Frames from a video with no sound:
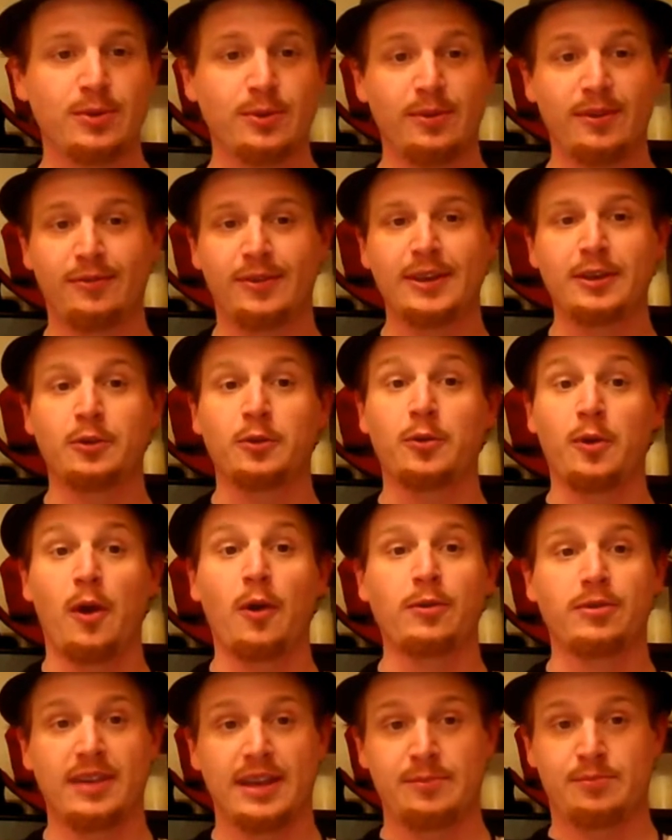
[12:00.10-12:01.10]
when we feel
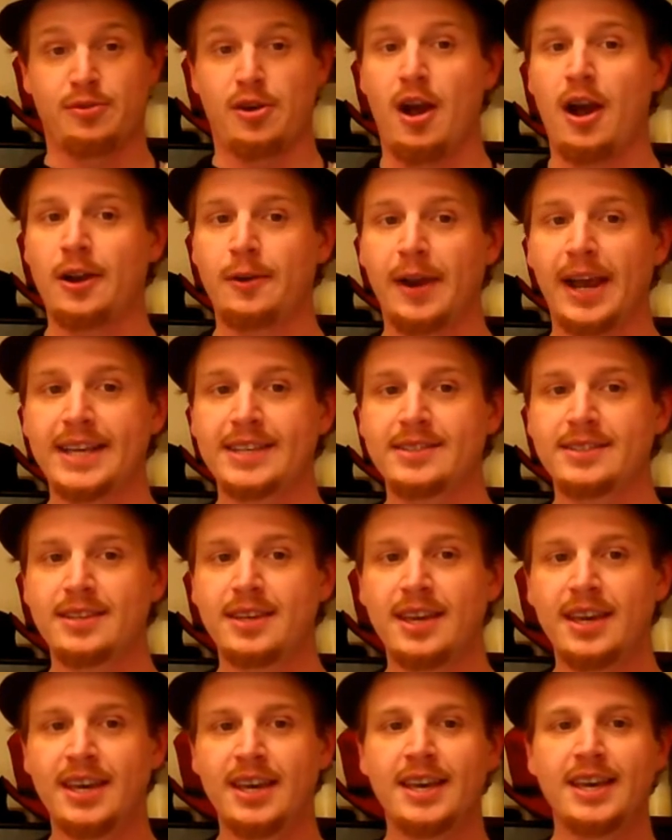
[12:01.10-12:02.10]
growth and progress.
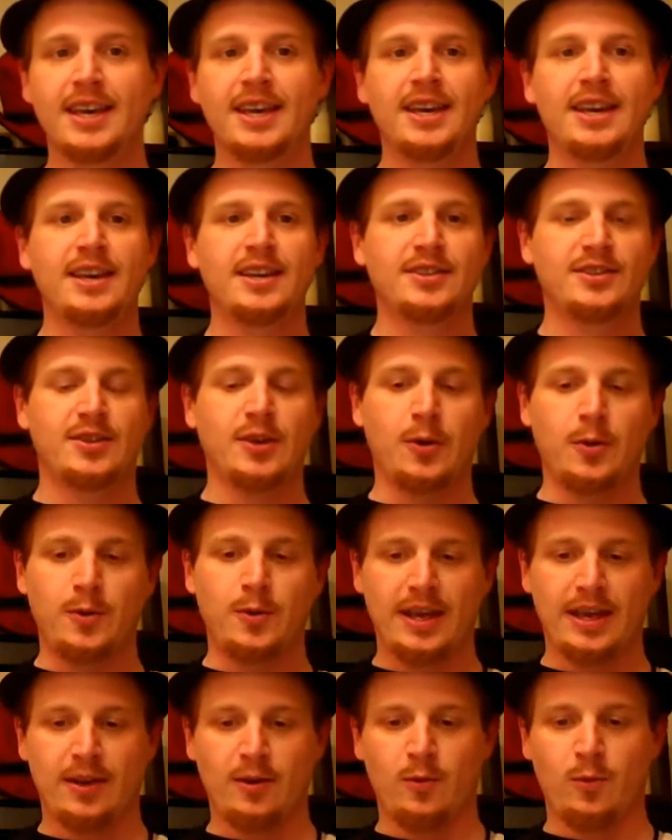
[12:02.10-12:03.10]

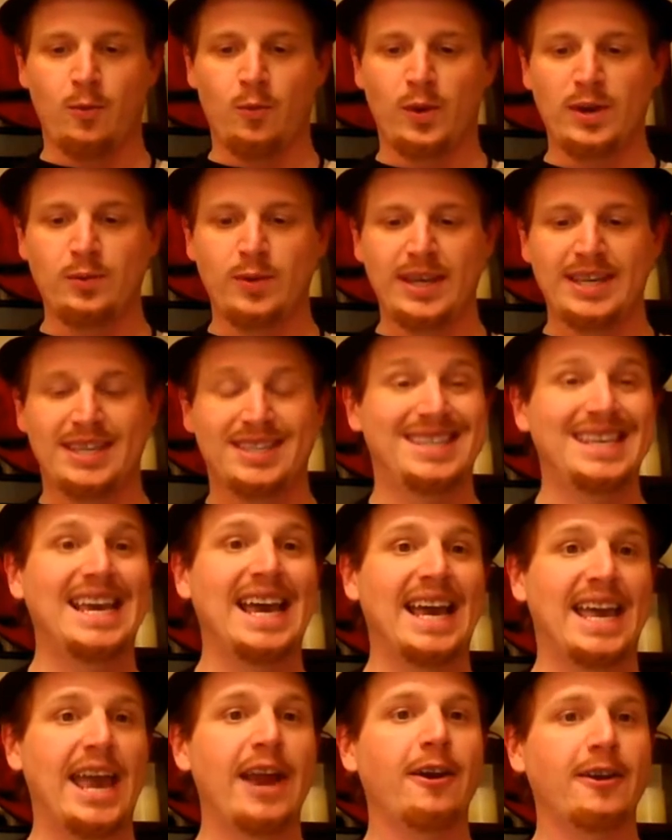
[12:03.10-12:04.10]
So when we see
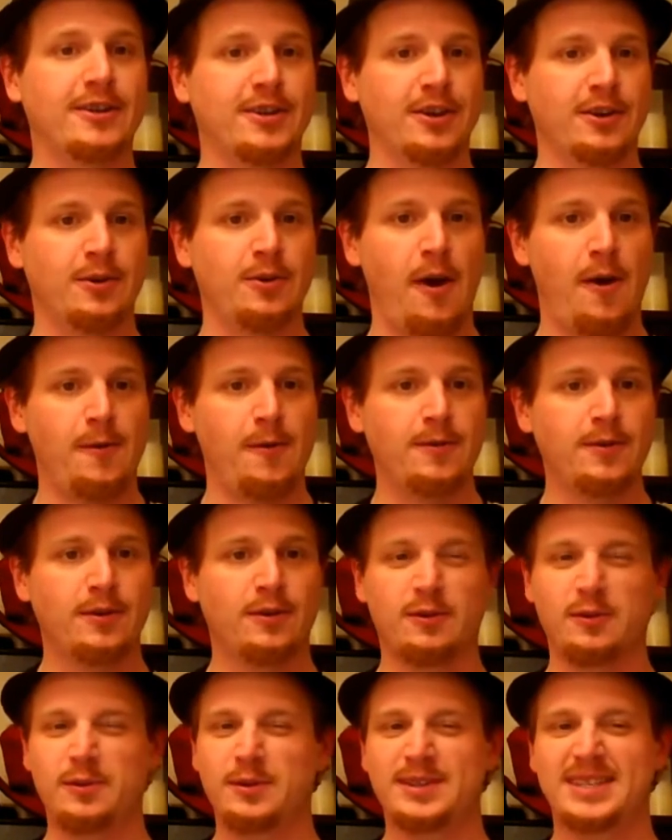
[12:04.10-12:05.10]
a character grow,
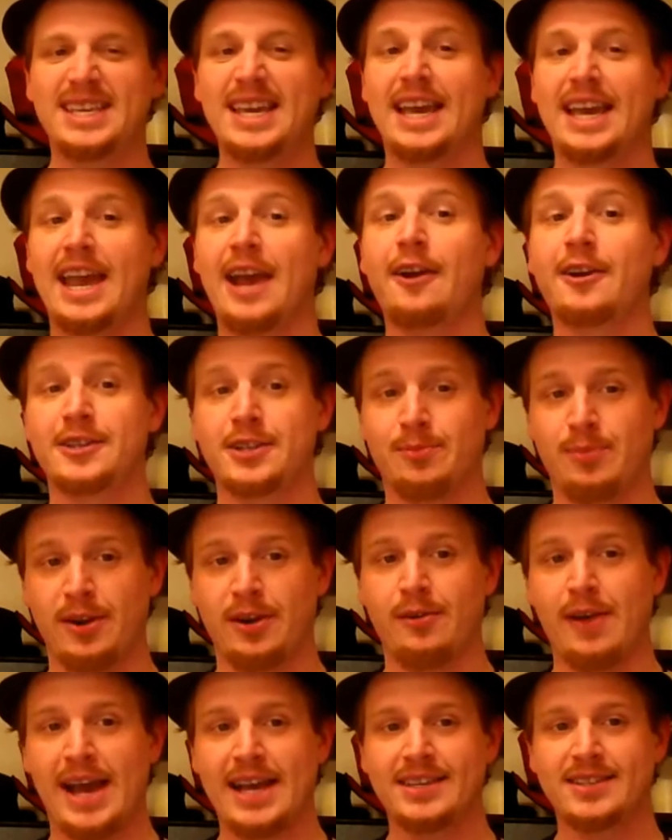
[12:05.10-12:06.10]
or when we see a character
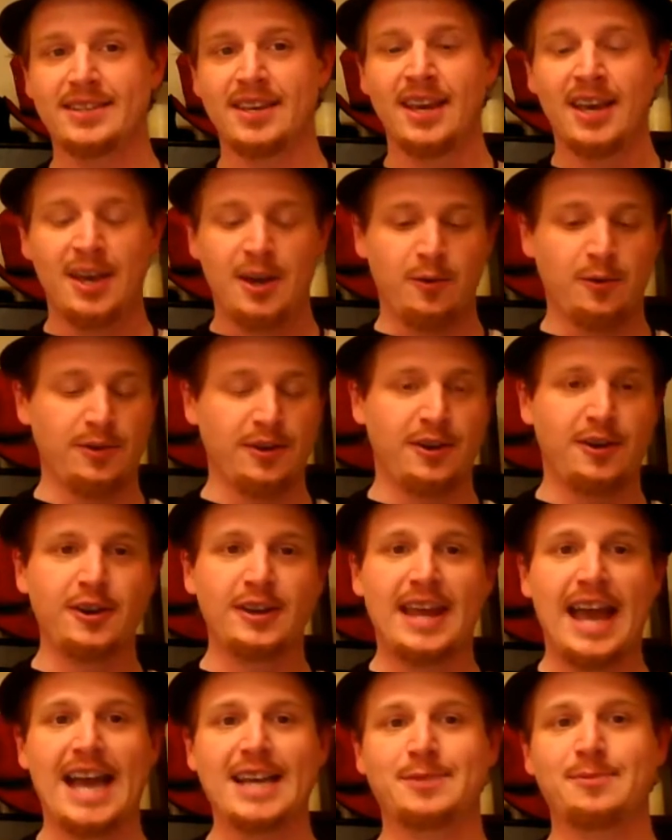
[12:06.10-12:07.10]
progress, or the
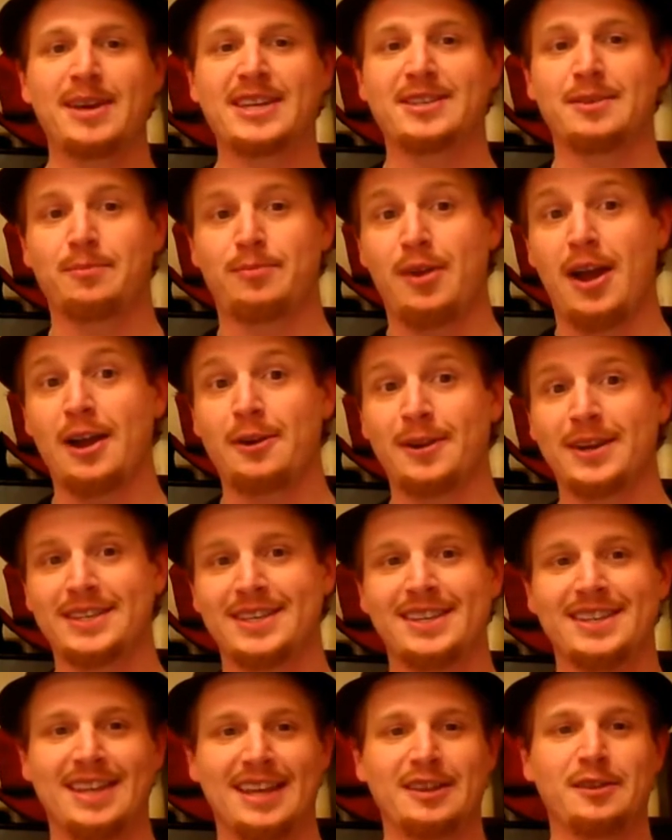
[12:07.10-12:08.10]
good guys make some progress
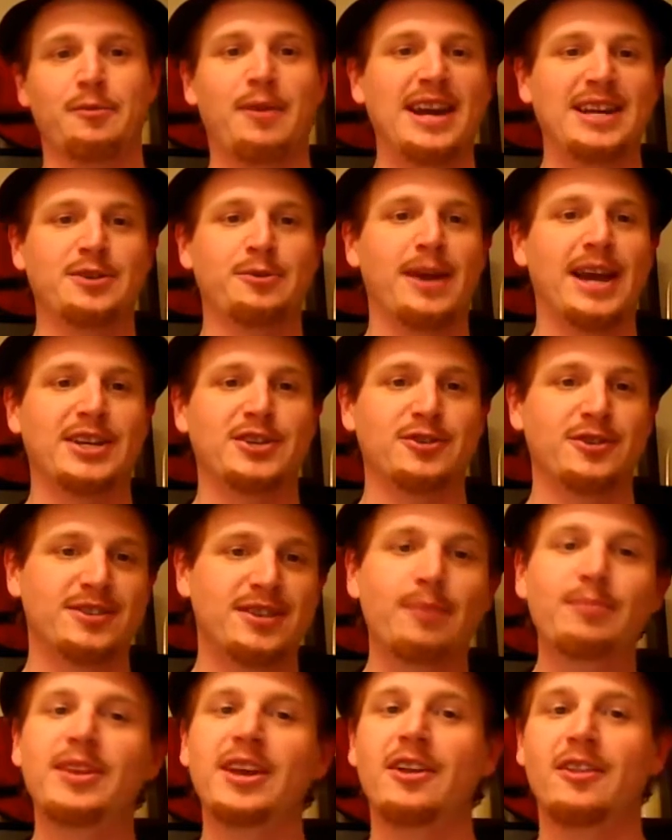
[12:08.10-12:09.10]
in, in the right direction, or
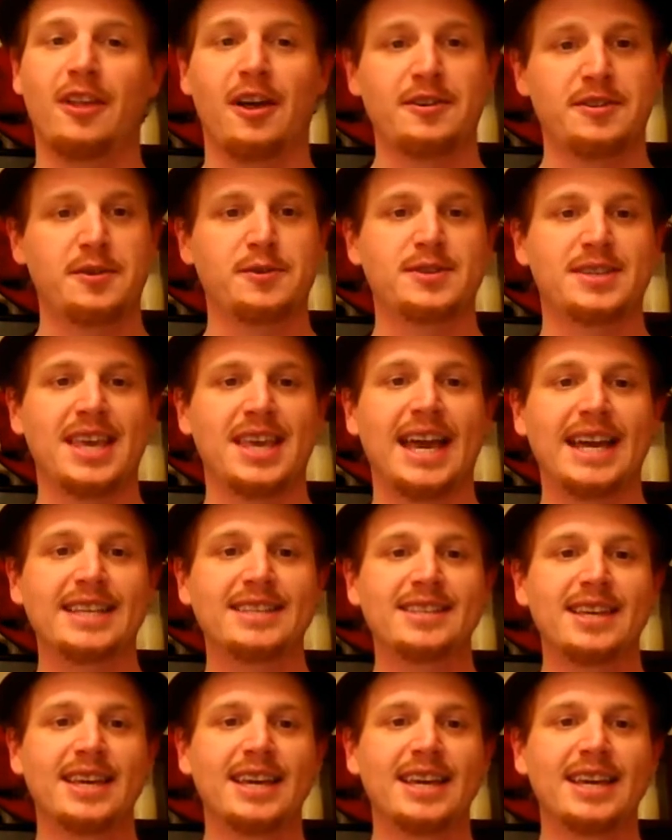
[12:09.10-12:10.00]
something along those lines,